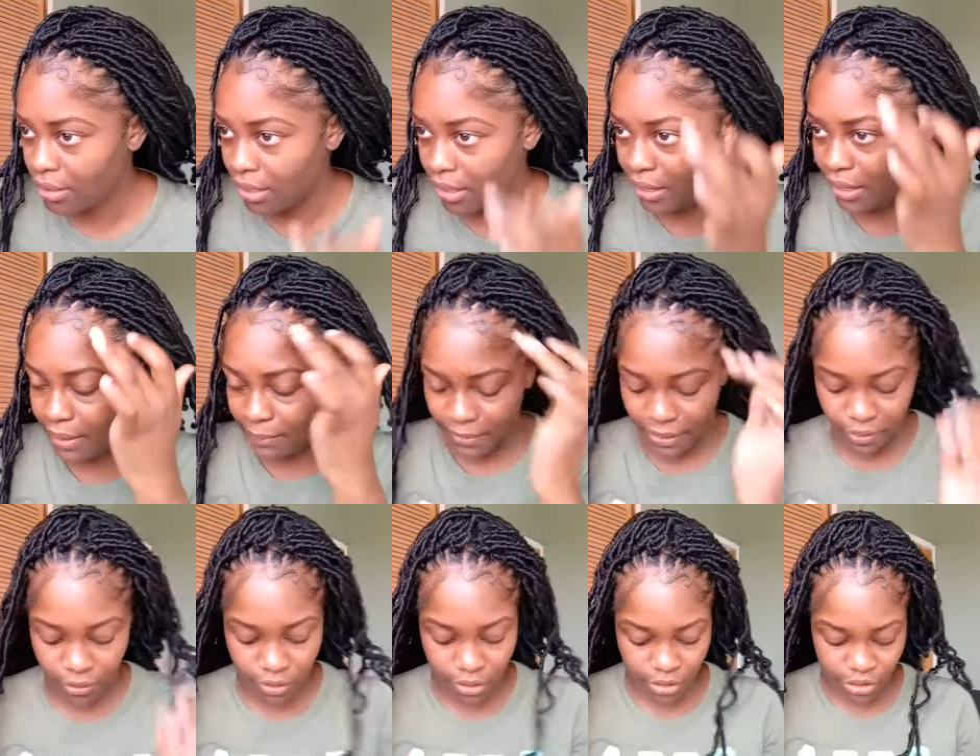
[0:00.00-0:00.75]
Alright,
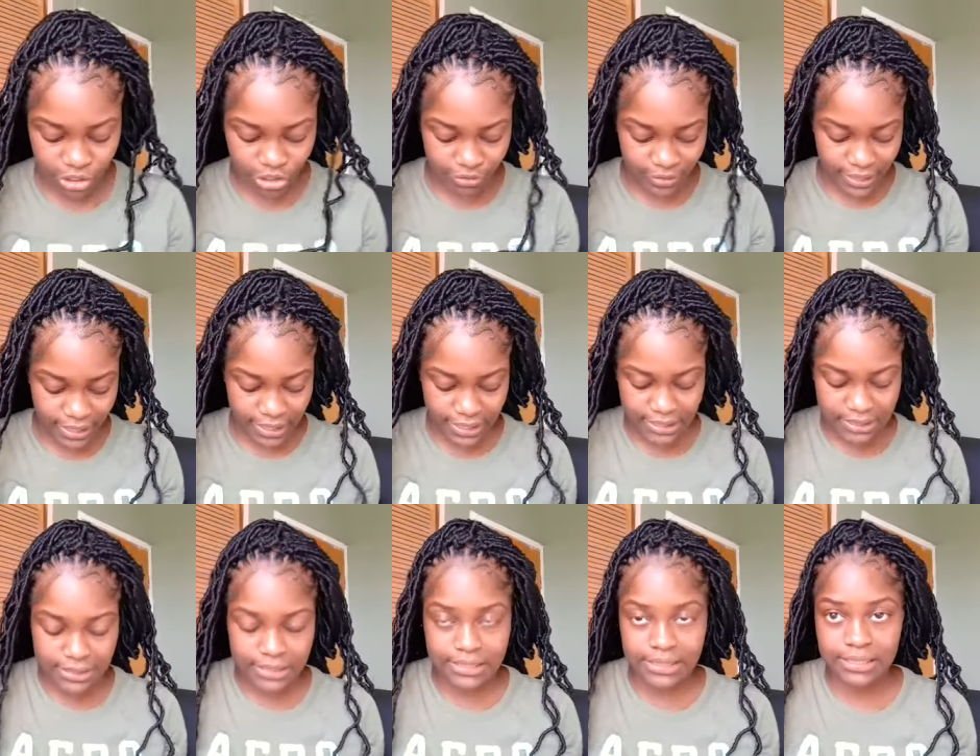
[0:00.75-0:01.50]
make we go try
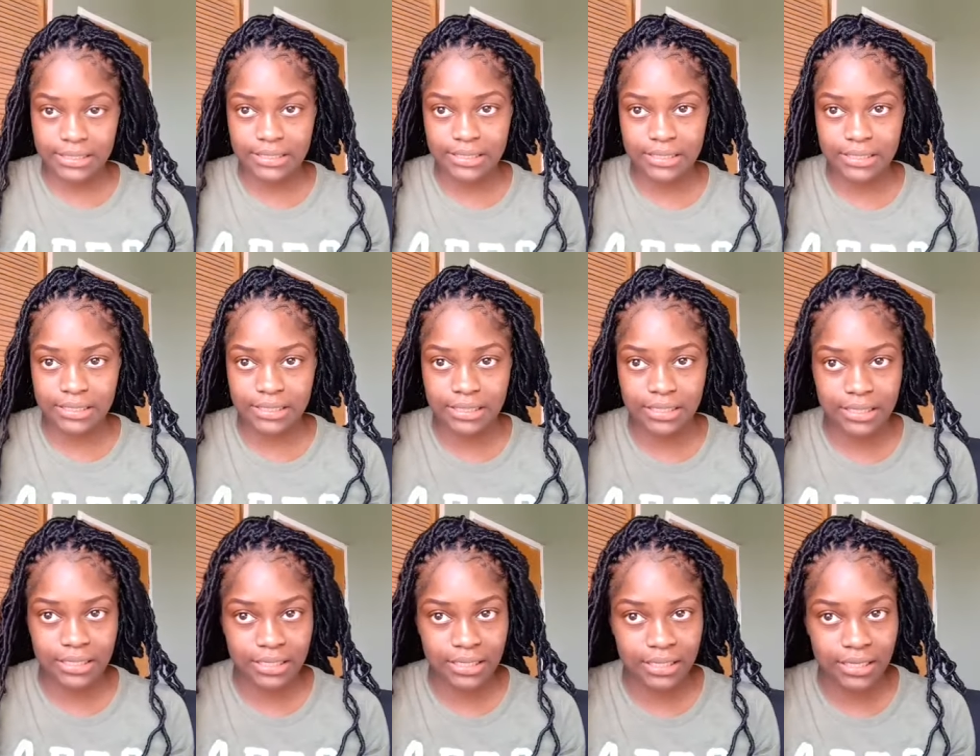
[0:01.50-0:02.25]
it.
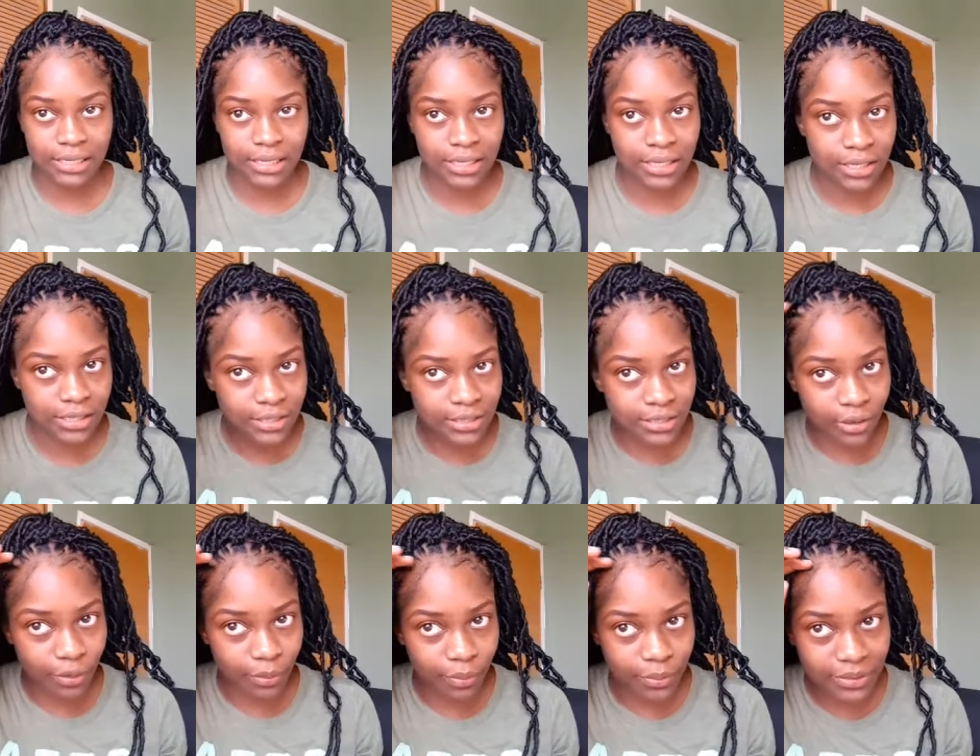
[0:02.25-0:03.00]

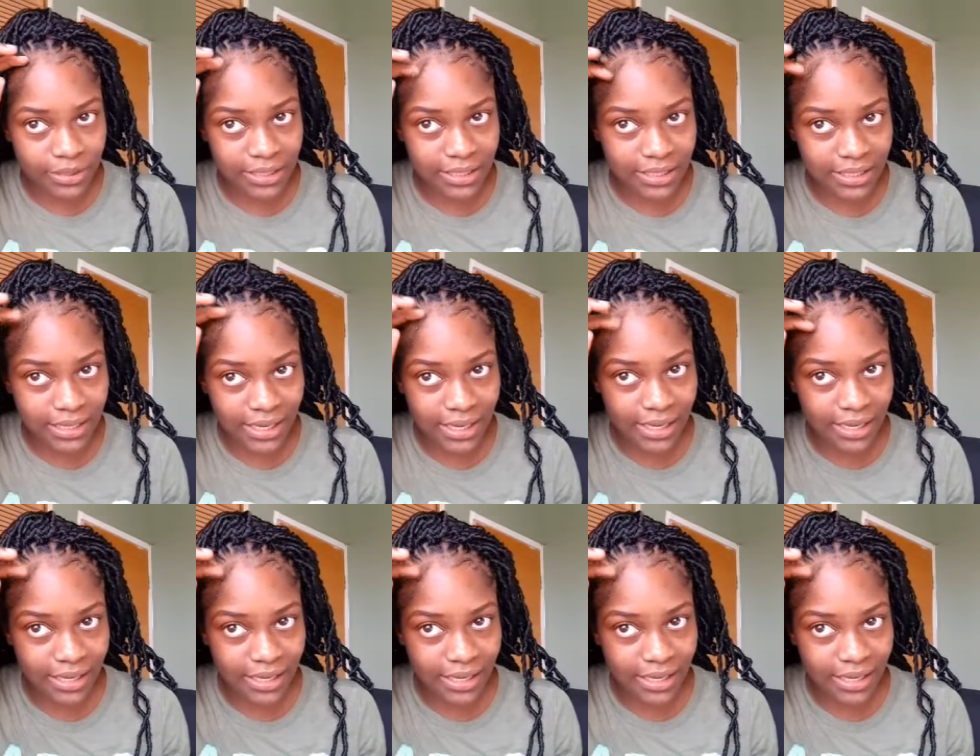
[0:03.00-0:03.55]
So put it in the